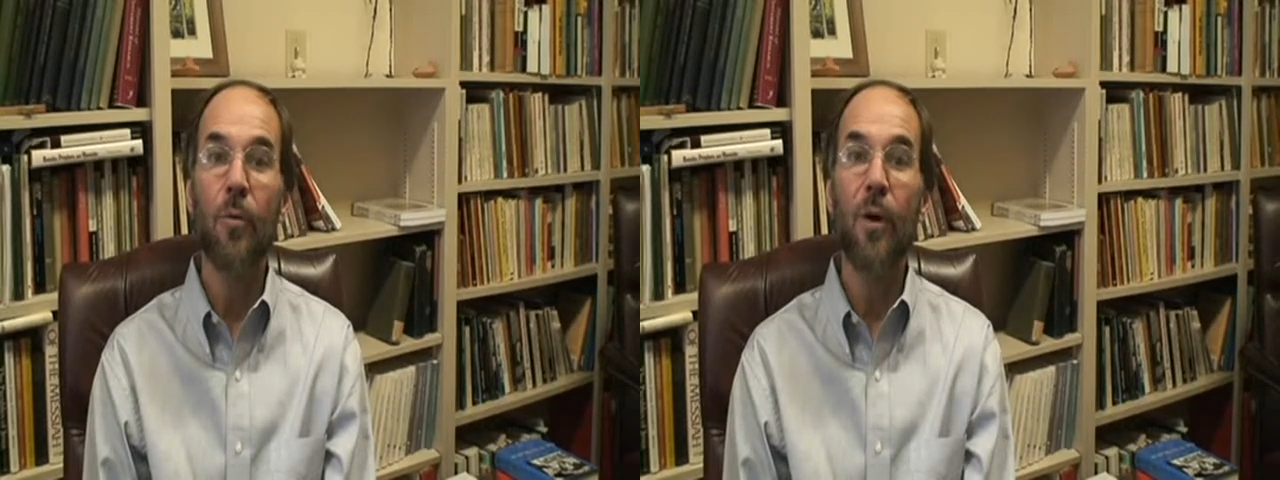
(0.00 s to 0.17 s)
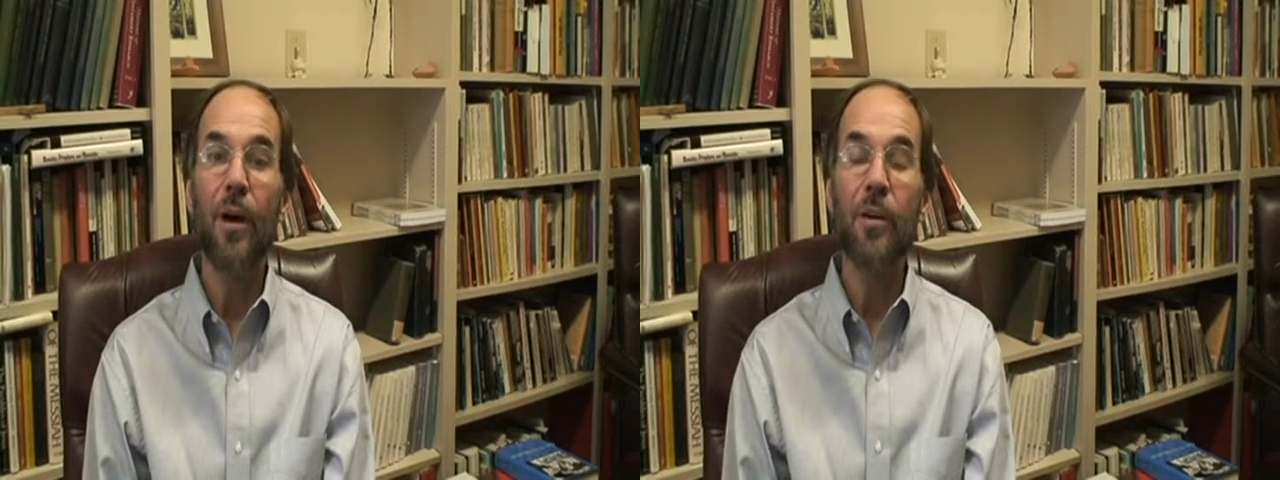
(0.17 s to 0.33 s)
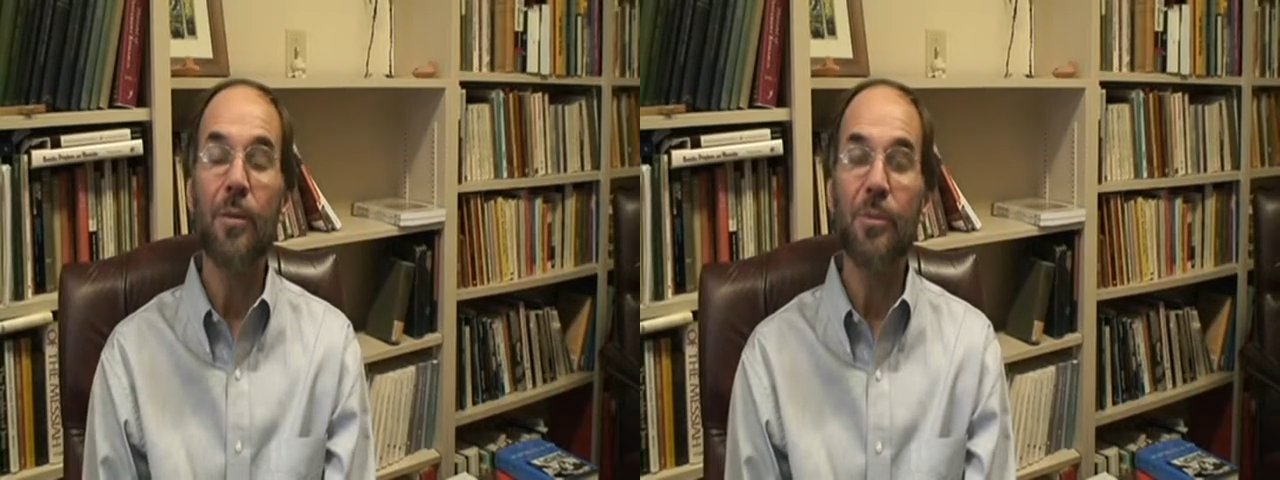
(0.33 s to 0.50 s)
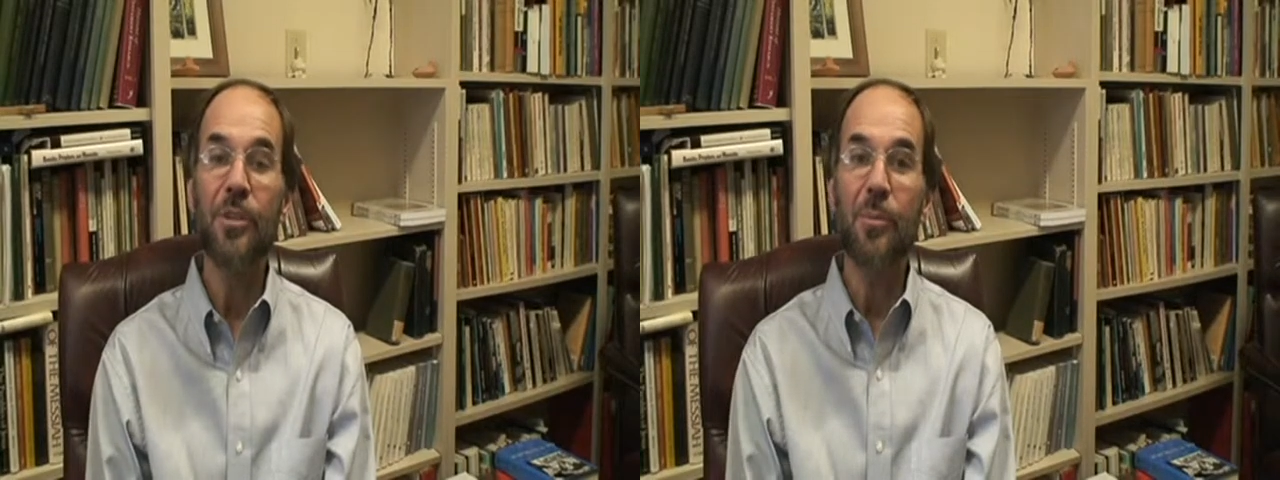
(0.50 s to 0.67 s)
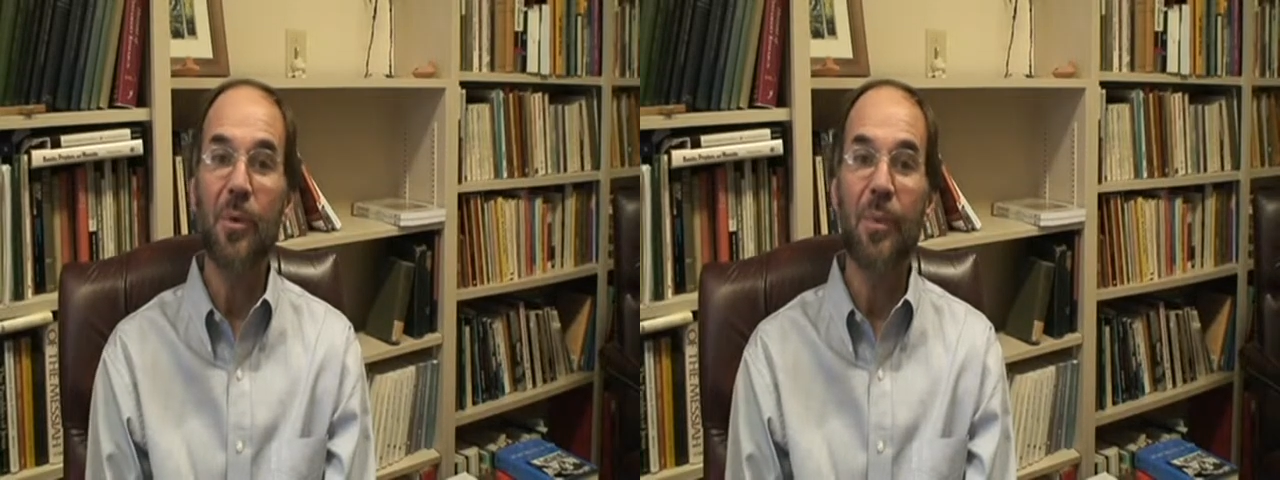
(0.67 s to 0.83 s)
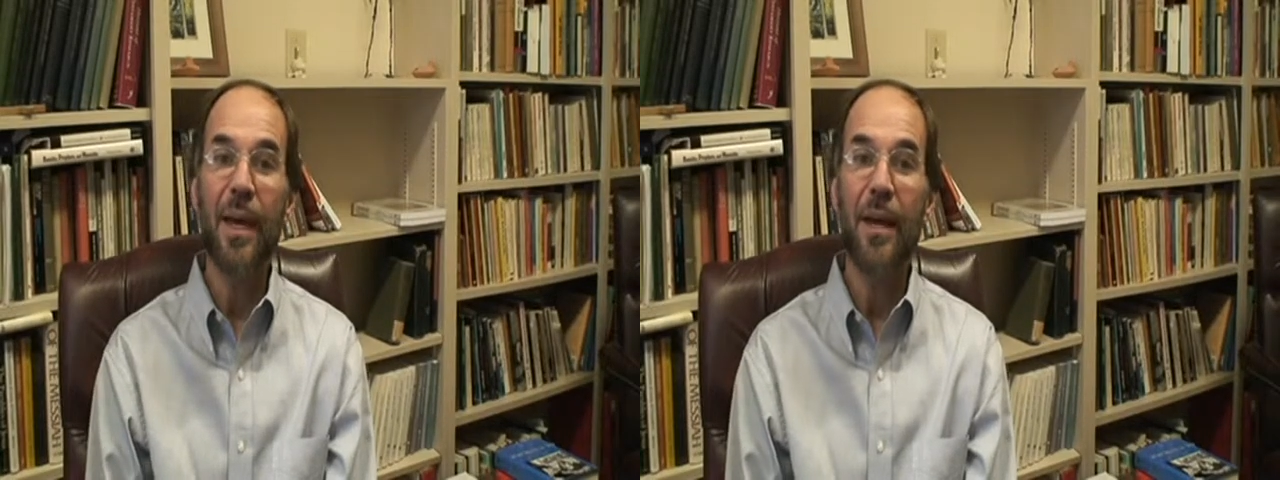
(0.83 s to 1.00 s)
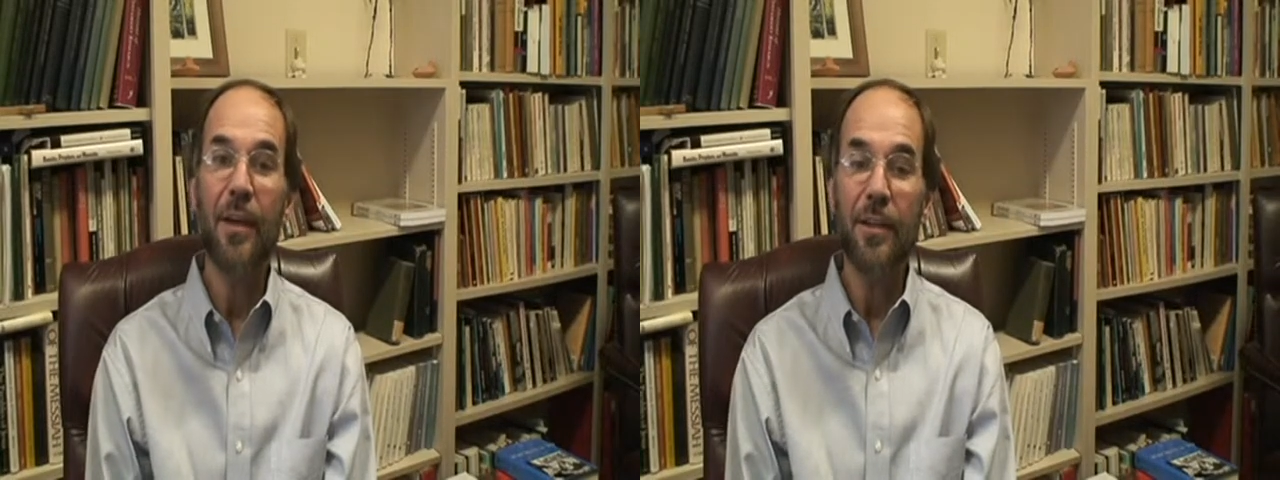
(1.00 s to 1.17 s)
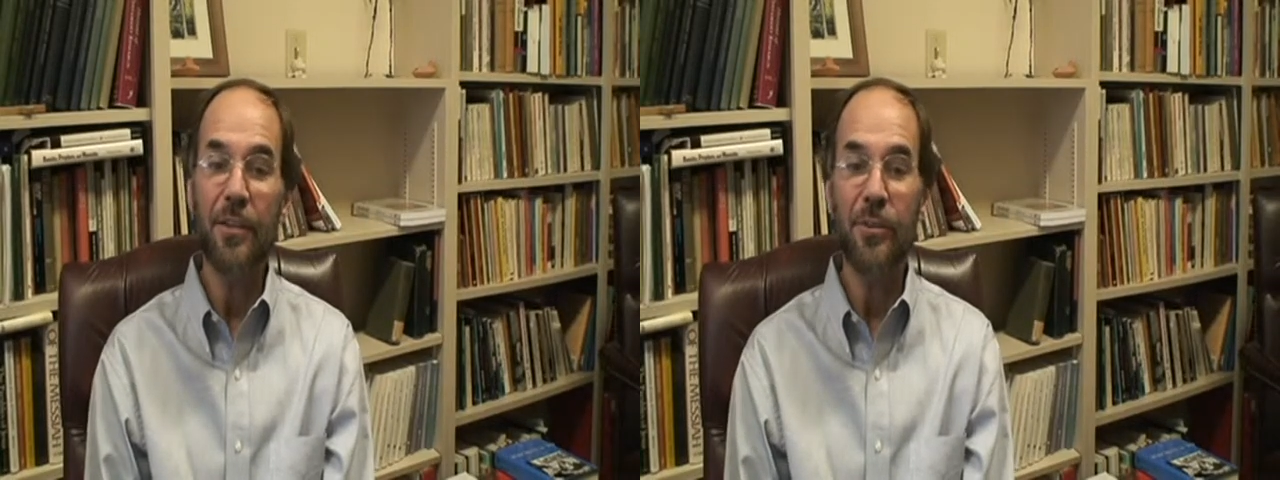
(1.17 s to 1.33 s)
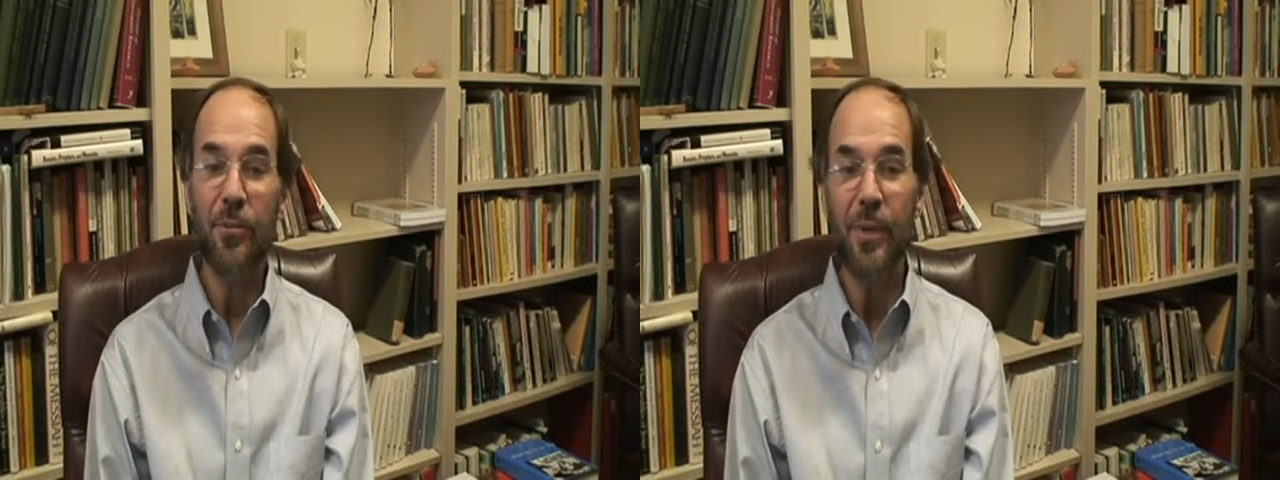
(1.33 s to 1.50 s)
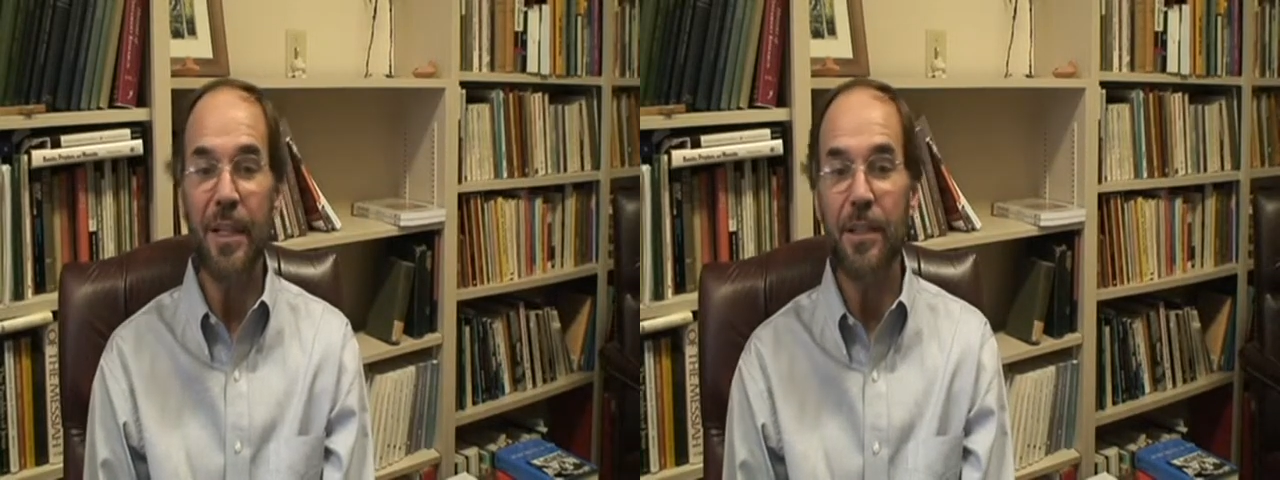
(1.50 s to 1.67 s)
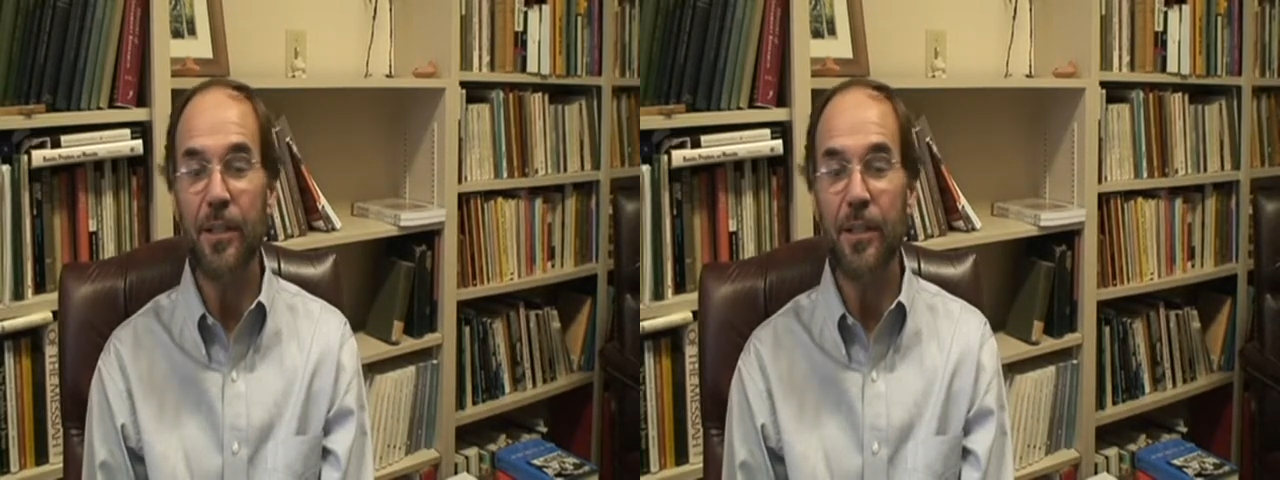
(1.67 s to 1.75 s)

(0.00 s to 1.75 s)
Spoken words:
Welcome to Preparing to Read